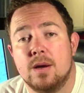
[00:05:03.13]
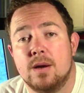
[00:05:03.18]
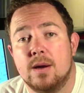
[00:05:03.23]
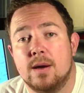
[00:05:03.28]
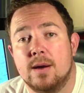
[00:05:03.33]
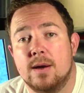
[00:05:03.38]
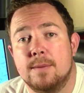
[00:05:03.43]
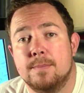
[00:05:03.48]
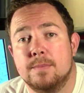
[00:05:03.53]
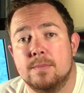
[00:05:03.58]

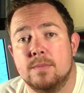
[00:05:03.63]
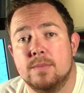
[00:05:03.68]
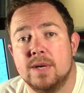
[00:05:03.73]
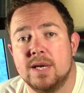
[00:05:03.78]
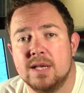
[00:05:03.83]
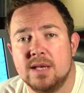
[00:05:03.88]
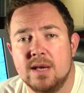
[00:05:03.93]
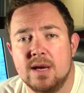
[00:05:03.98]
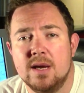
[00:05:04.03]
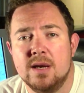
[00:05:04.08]
Um, but
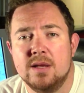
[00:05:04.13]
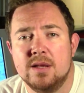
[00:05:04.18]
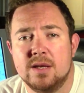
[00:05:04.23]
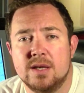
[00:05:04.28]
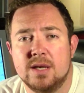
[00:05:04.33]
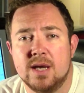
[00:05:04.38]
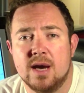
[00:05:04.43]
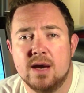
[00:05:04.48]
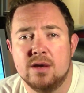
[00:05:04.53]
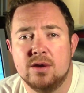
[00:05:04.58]
at the end
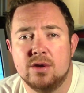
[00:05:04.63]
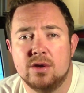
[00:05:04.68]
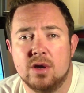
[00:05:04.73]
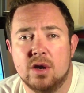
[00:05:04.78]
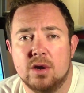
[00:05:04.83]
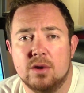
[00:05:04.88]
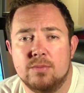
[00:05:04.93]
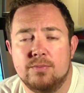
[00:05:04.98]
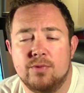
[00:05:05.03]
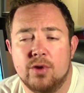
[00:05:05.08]
day, you
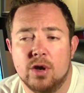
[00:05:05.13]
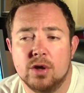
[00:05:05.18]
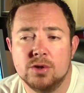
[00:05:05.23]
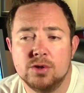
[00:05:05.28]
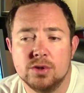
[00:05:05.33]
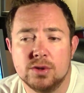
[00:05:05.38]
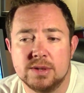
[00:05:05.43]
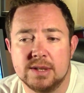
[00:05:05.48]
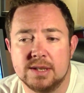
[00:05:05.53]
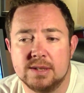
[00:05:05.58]
know, Pro
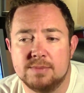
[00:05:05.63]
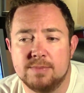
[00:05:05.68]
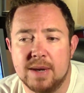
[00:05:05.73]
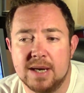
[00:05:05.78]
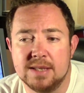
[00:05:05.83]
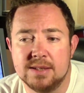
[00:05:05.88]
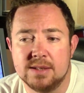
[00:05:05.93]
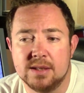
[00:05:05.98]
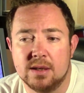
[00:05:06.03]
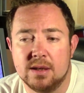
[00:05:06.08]
Tools has
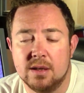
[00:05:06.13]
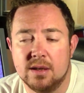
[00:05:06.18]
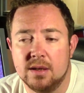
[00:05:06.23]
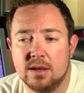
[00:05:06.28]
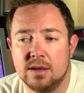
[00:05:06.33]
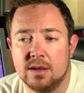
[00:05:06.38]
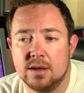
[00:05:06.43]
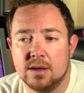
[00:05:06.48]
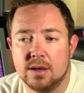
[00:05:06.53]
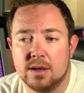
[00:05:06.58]

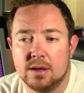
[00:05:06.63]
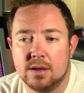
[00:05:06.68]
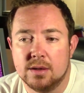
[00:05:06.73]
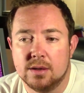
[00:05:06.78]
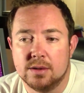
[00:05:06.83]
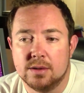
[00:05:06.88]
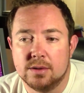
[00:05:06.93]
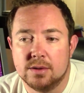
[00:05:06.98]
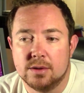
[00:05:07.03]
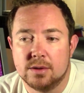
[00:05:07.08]
basically
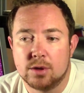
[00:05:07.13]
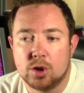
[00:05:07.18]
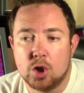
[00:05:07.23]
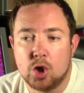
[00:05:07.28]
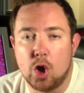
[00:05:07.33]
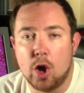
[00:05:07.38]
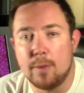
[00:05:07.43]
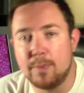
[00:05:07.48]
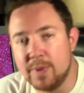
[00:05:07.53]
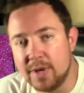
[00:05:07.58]

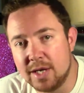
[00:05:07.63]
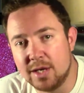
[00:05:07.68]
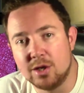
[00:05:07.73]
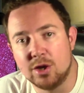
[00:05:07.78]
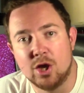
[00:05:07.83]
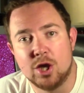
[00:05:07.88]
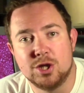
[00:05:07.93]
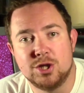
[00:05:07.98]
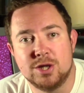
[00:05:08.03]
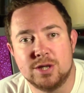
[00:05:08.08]
copied
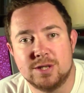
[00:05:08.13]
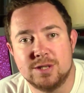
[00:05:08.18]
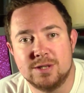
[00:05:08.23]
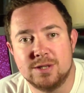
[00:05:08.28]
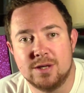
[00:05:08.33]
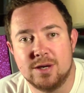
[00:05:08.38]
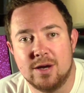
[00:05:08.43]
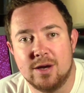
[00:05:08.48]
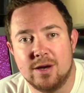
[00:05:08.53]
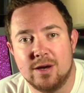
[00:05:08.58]

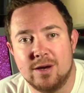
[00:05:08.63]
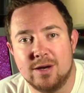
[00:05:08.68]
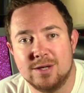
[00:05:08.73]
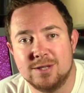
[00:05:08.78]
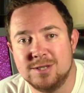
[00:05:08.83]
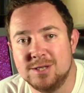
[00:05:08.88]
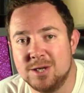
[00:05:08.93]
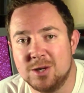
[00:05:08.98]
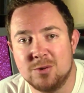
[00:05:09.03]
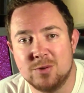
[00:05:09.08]
Logic's uh, uh,
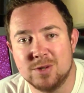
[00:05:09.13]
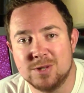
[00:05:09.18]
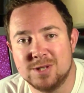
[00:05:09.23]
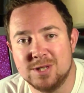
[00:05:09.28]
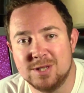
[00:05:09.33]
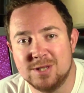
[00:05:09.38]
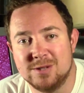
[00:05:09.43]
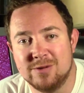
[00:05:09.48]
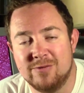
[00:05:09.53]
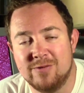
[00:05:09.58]

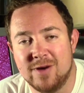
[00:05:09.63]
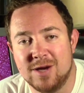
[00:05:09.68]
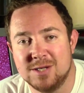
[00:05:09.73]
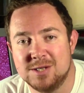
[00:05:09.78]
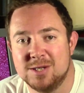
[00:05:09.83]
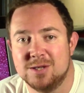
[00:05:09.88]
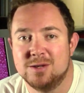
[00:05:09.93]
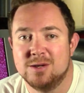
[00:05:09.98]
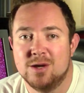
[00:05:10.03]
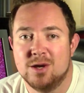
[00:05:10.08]
sequence
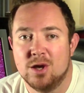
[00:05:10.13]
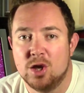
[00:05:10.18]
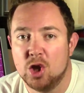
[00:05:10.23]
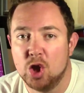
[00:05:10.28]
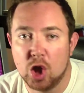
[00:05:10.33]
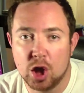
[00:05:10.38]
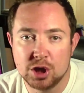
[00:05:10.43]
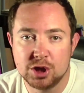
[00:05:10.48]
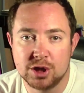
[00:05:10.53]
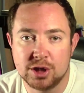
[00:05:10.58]
interface and
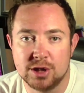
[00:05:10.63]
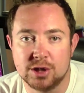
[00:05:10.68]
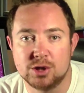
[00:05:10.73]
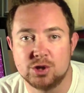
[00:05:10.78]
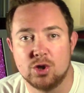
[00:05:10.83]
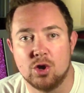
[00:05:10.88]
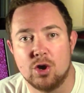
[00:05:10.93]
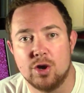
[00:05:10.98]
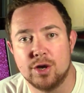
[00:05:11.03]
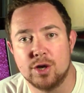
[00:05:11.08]
Logic has
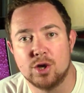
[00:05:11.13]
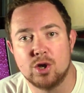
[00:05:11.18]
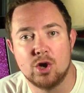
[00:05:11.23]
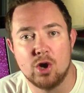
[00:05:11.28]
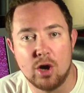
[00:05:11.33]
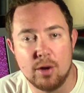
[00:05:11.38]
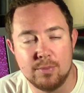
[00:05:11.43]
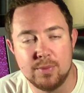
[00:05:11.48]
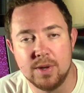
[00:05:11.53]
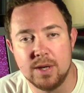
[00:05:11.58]
gone and
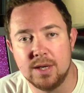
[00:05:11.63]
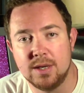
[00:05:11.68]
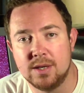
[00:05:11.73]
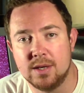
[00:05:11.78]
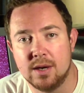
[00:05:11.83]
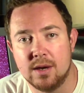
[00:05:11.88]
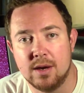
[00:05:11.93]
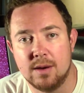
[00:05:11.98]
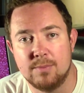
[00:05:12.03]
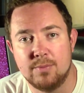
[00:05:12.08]
copied
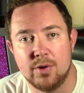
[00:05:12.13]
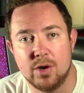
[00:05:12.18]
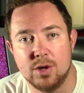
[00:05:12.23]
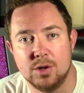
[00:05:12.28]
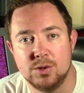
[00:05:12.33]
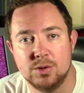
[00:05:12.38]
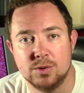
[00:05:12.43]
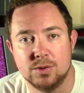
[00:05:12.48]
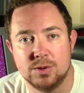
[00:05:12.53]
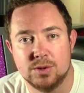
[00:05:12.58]
uh,
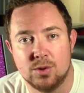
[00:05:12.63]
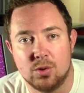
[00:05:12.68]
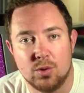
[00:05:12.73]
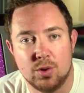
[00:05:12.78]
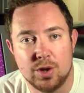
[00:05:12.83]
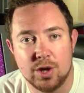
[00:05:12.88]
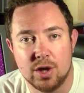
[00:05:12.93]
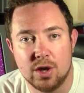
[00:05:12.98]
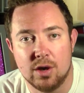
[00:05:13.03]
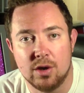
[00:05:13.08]
Pro Tools
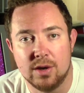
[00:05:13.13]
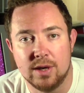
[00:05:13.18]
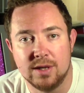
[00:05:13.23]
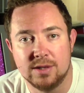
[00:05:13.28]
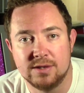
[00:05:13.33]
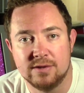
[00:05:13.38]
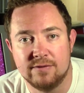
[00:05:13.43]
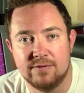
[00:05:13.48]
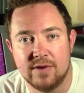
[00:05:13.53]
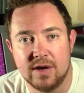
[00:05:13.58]
audio
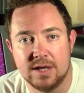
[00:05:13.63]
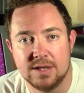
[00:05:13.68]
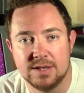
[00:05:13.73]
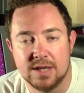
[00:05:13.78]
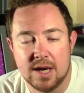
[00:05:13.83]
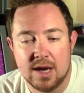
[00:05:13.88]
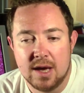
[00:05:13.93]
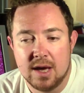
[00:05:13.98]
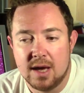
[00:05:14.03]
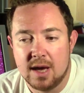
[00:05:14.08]
interface
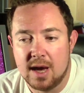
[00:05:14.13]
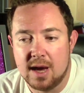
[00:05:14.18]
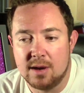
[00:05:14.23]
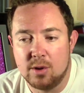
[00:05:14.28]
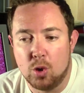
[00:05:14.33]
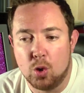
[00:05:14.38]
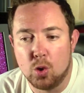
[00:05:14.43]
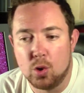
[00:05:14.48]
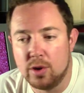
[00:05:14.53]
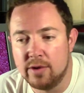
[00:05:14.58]

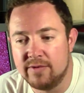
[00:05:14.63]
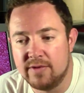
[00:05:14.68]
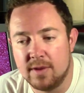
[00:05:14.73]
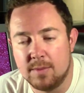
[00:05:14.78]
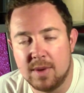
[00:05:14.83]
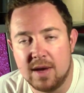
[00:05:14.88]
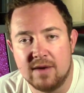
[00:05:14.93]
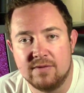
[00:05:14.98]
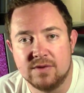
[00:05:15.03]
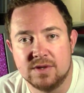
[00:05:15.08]
and all of
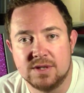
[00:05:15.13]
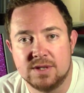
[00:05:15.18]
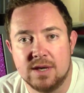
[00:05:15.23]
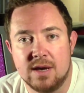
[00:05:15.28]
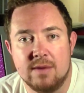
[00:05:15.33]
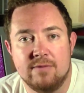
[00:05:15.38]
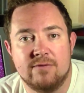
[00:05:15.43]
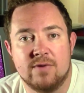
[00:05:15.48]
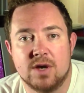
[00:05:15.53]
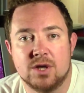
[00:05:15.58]
them have the
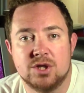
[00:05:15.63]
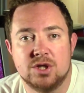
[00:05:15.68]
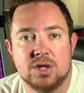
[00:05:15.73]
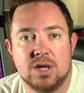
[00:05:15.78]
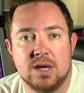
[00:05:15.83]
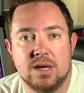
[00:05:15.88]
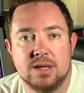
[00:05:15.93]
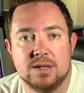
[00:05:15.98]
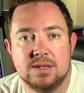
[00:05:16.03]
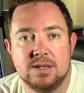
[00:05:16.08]
same
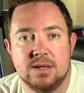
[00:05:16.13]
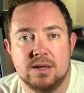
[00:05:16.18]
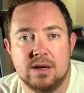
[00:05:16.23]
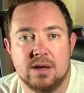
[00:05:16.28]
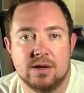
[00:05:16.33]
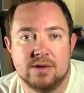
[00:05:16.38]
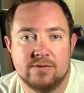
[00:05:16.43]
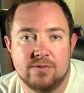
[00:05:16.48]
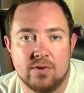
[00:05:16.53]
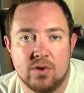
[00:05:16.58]
functionality
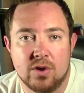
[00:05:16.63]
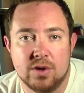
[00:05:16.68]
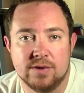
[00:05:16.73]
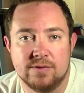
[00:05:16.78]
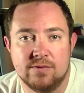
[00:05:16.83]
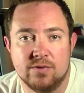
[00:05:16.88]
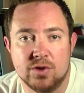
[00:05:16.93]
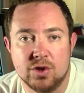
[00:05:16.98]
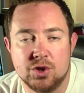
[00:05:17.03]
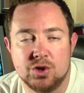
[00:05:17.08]
as far
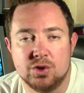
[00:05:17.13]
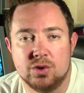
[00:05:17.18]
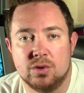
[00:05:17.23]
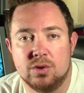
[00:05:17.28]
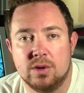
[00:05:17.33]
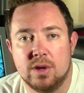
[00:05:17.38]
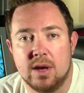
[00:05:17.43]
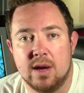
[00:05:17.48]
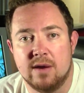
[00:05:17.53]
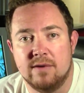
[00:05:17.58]
as
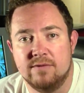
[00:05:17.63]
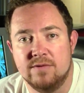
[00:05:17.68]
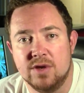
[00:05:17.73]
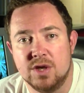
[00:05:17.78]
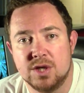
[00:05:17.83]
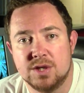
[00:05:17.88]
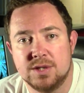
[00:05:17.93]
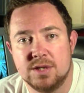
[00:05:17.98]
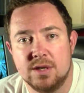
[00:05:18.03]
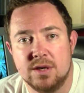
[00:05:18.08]
virtual and
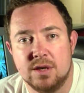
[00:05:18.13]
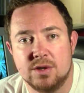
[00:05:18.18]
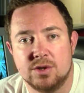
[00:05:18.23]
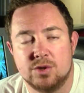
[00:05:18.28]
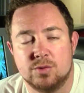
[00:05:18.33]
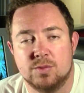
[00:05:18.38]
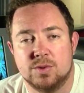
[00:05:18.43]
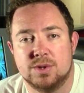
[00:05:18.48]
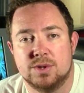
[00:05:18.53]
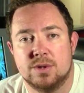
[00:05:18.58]
VST
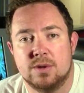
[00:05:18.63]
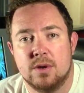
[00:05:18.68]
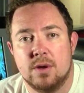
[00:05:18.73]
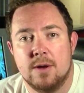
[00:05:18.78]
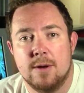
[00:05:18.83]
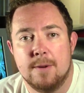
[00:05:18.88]
instruments